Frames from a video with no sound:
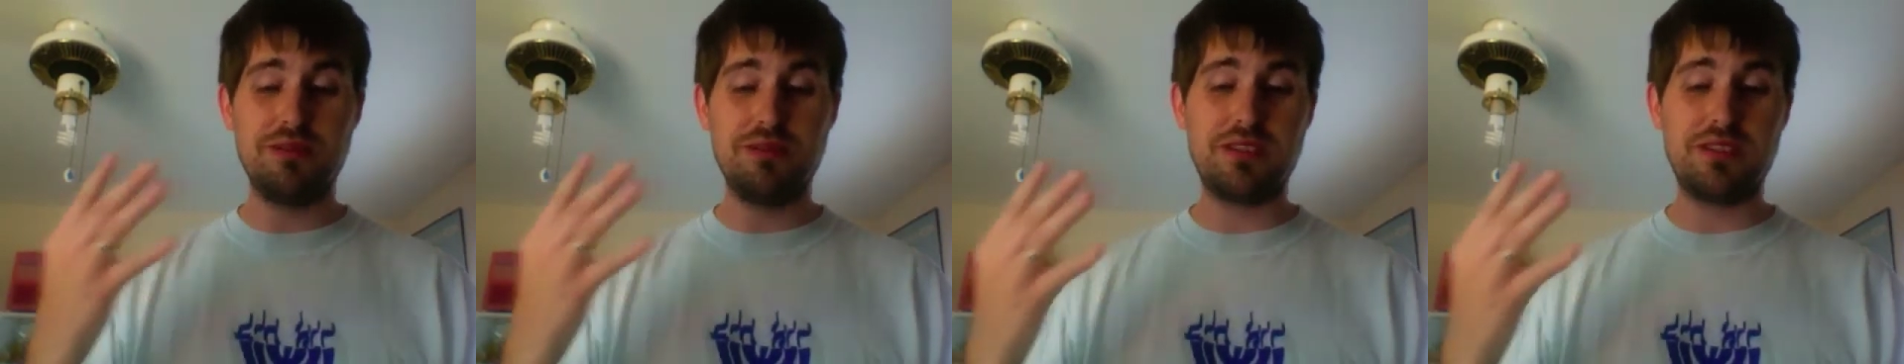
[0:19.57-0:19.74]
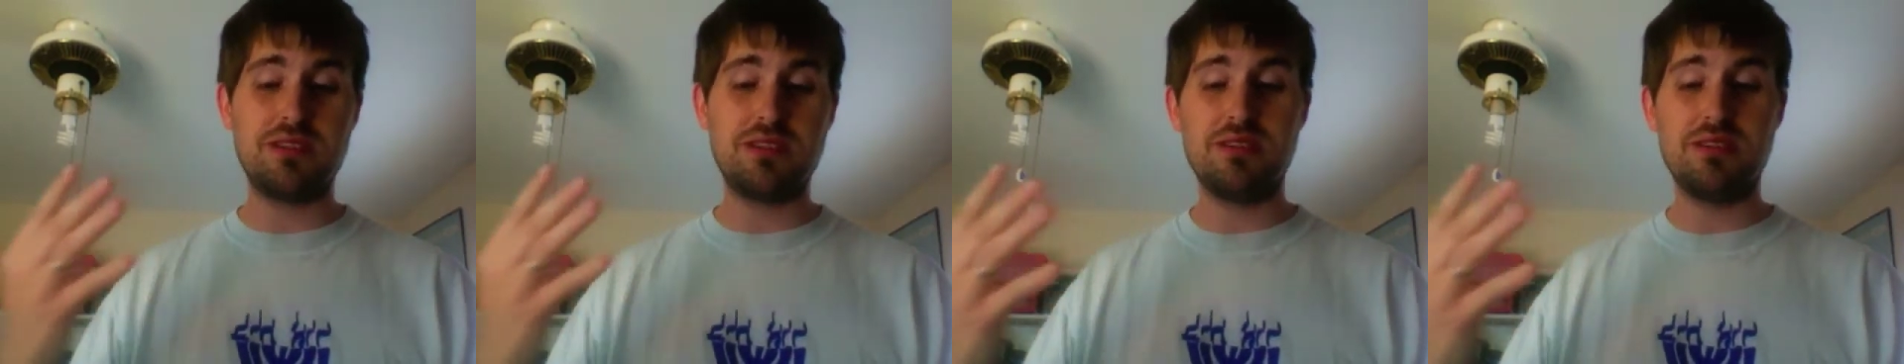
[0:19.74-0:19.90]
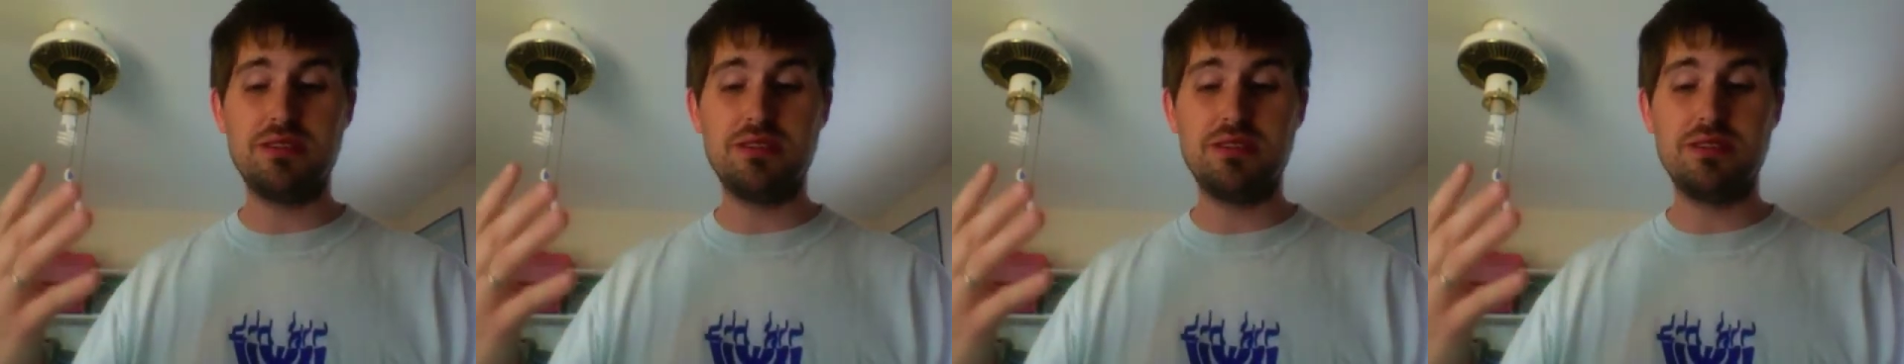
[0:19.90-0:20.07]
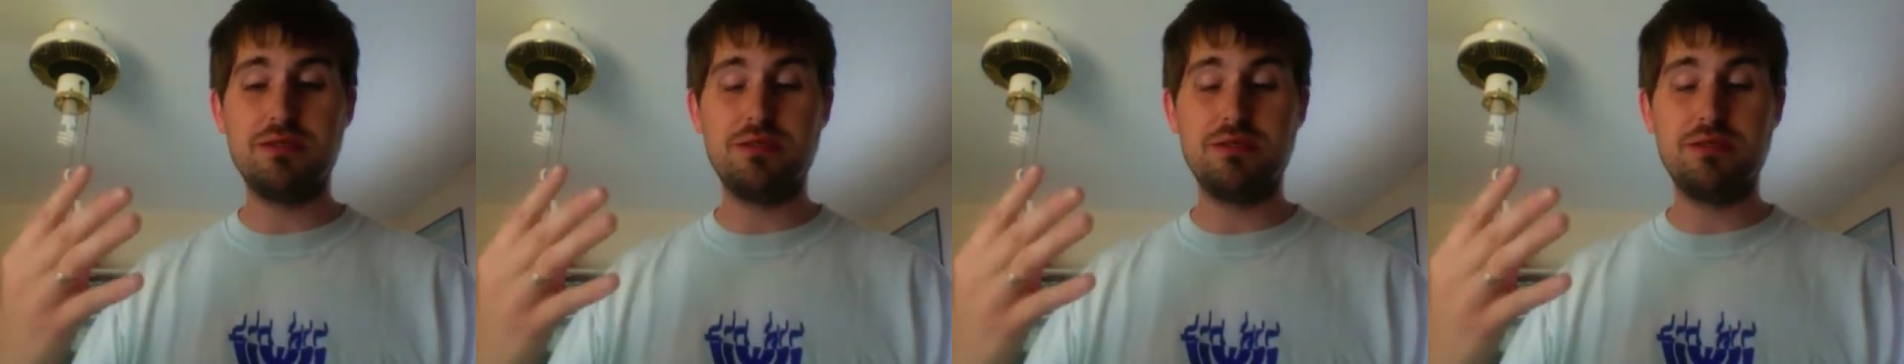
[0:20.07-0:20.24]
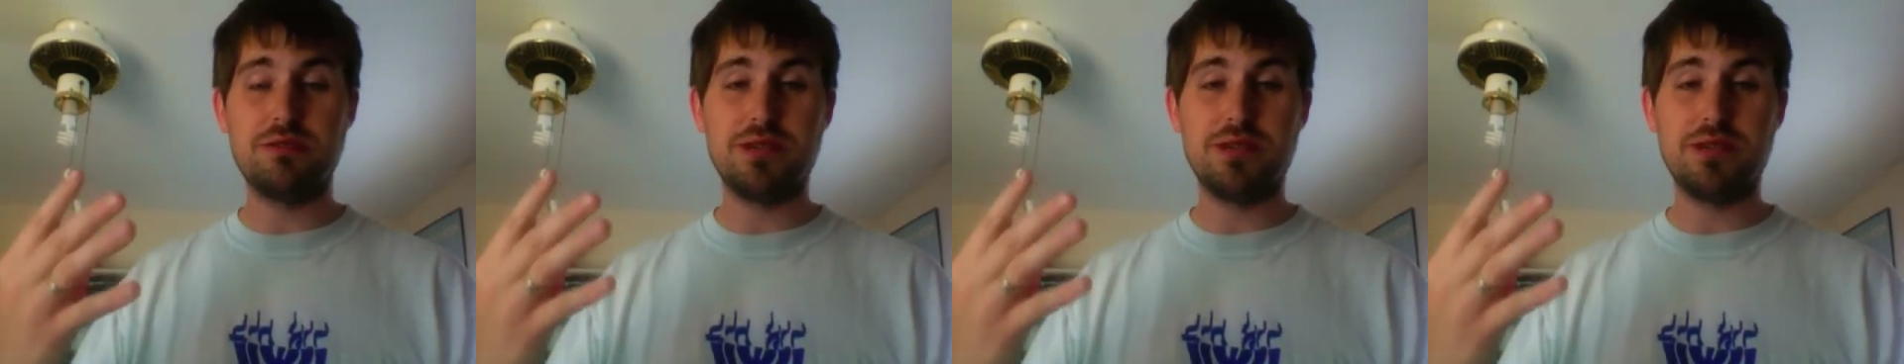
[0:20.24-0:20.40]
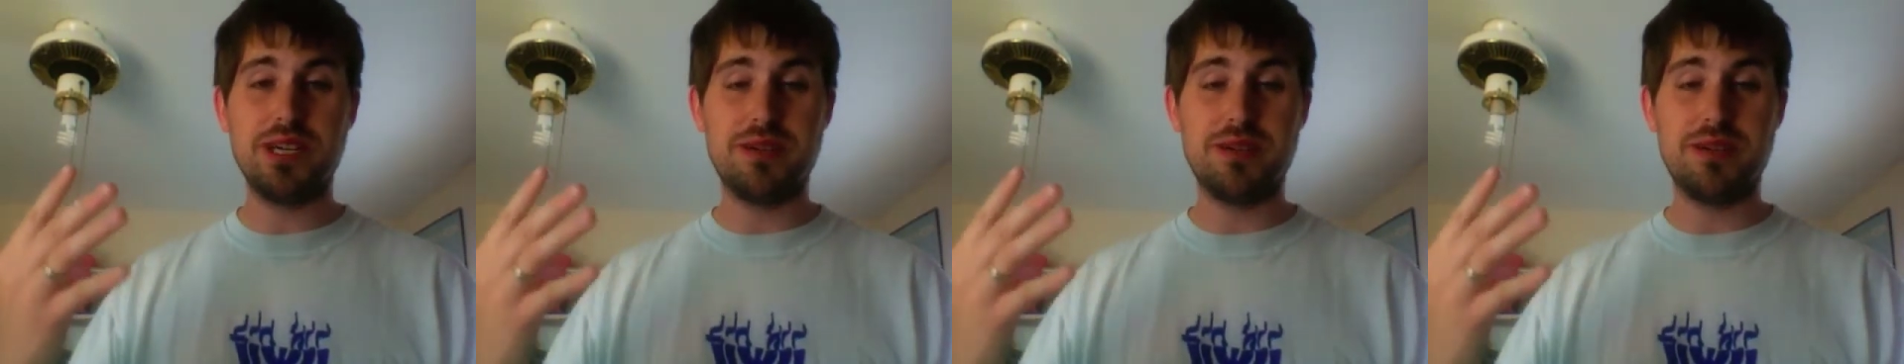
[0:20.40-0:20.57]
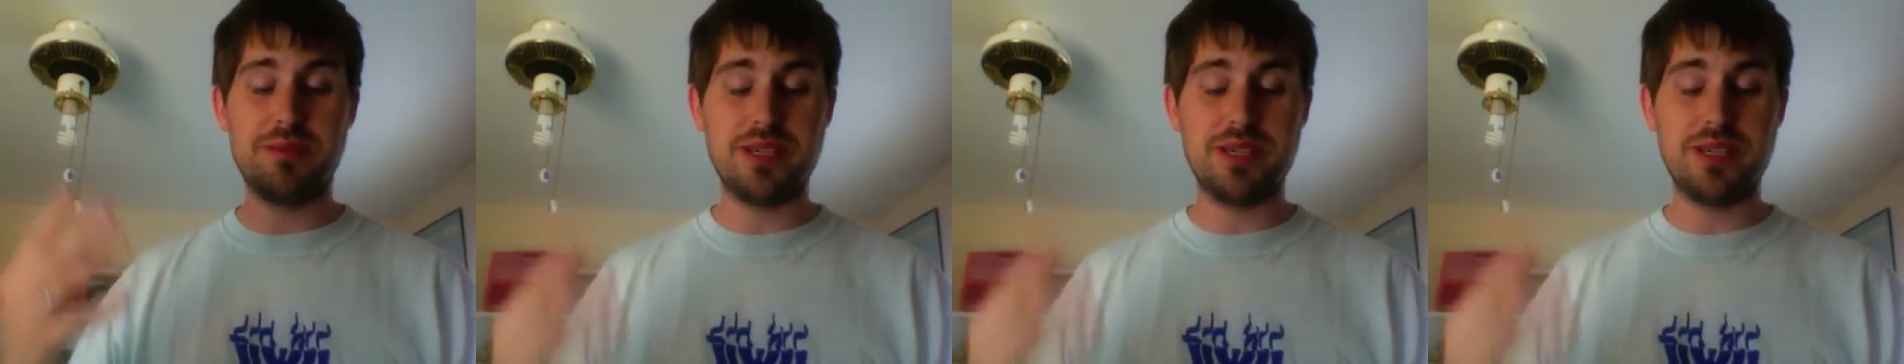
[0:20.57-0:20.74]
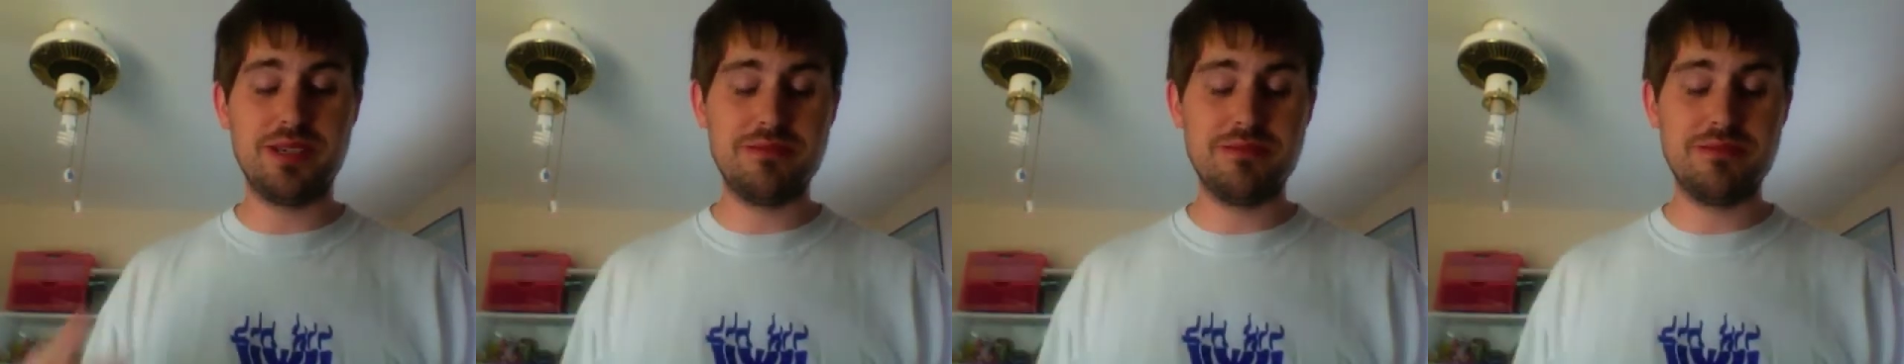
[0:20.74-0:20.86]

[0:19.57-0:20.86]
It's called Deuteronomy,